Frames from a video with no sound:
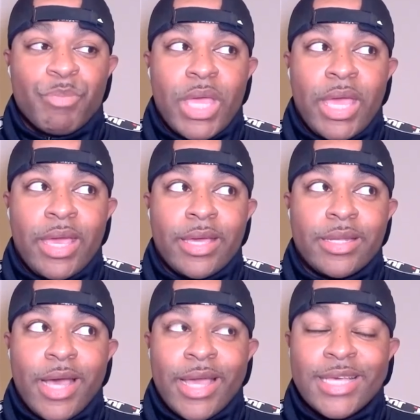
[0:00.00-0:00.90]
And
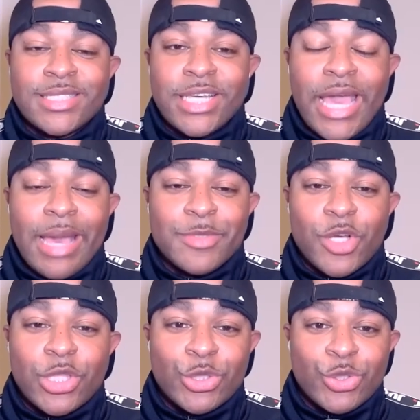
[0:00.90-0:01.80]
I guess the games are
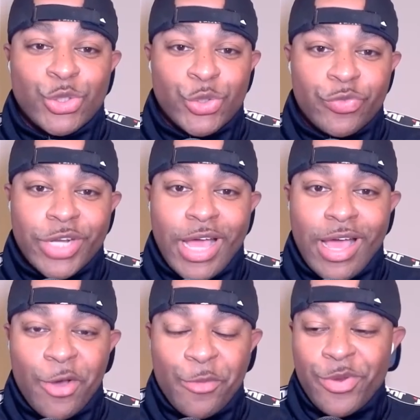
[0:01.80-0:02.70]
a little
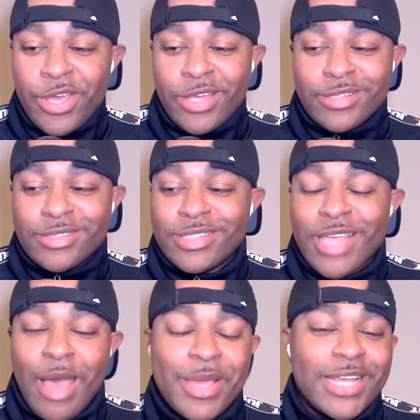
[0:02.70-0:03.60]
juvenile, but
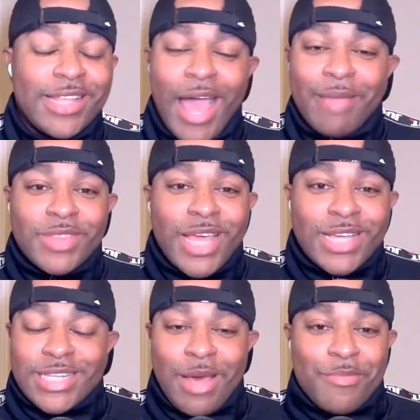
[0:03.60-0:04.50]
I mean, I, like I
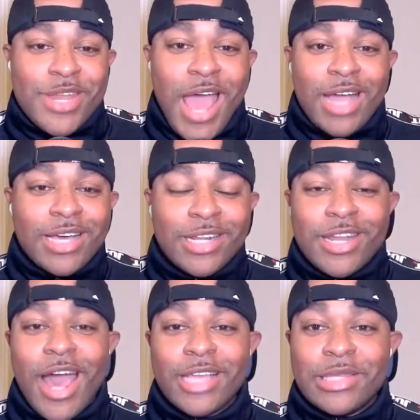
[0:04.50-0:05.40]
said, I'm not gonna
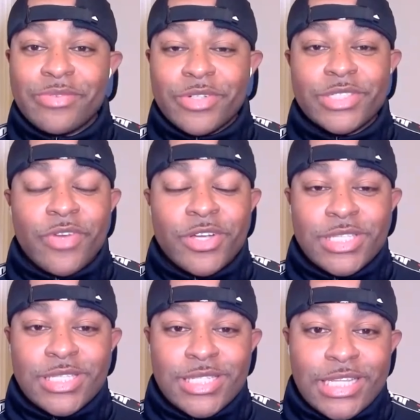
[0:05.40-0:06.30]
knock them for this first
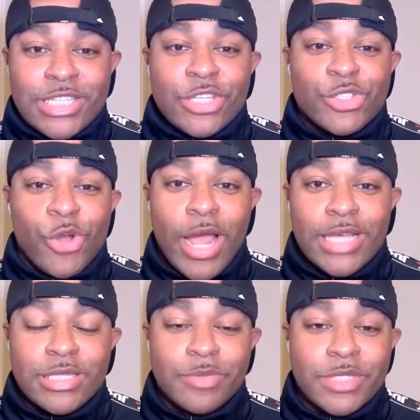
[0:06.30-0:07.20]
season. At least they're trying
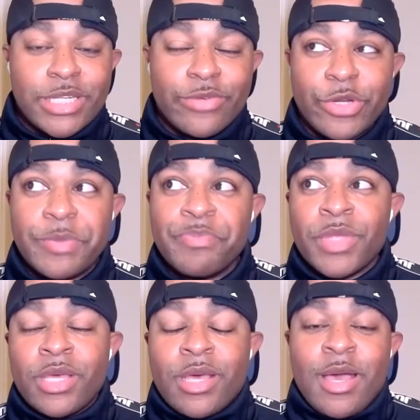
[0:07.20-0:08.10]
something different.
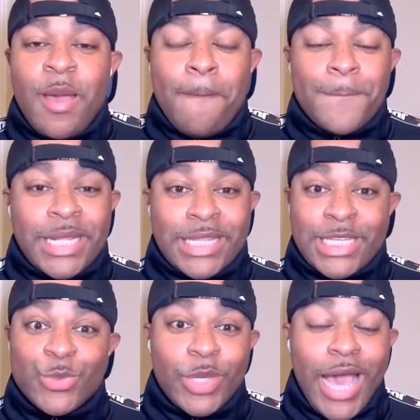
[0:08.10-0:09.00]
But at
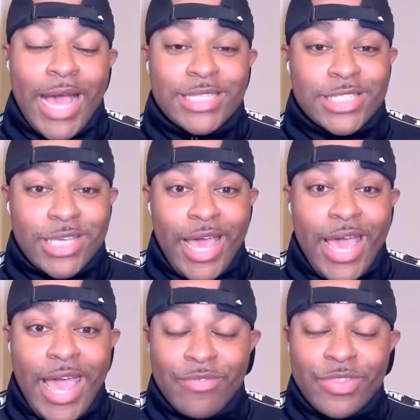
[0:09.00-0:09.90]
least we got to
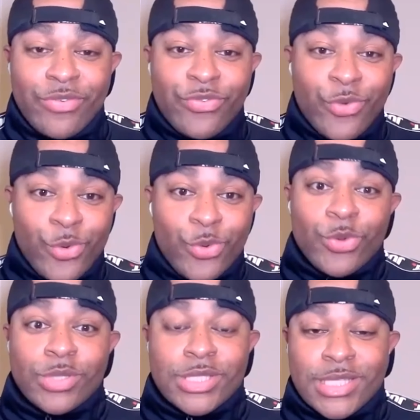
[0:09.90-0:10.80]
have the
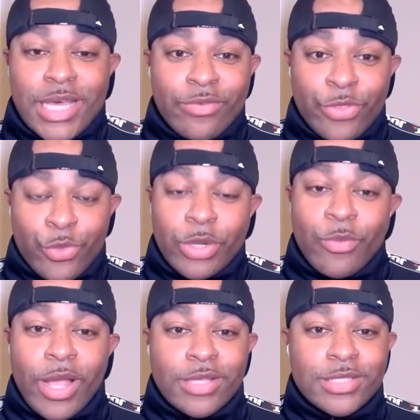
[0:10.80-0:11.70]
full set of three
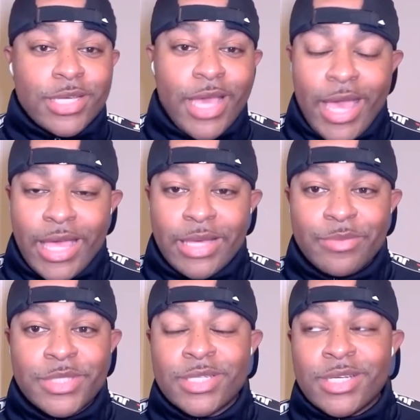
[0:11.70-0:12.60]
rounds of games